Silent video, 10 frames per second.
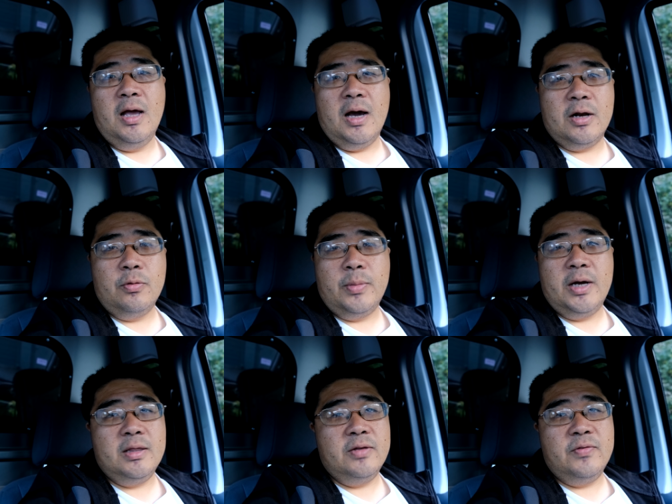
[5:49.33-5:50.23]
I don't
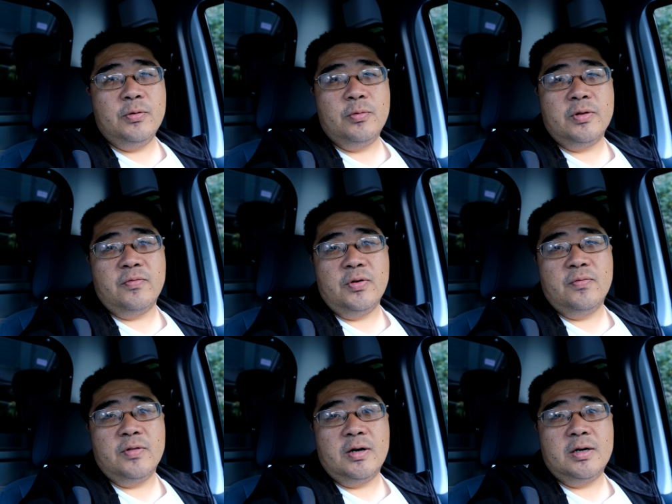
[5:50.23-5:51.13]
mind living with a few
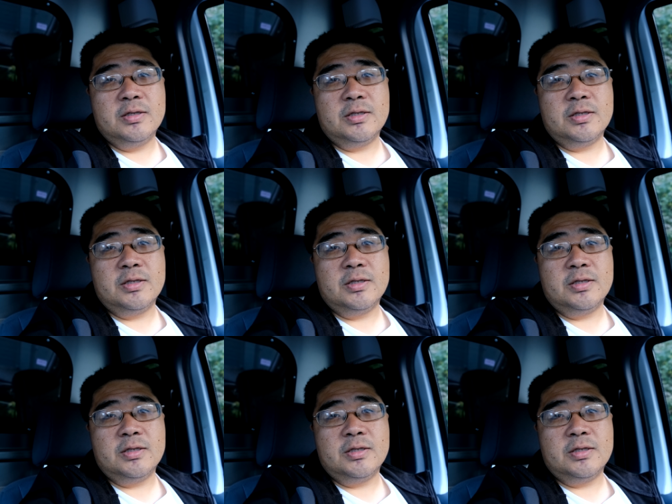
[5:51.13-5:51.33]
flaws,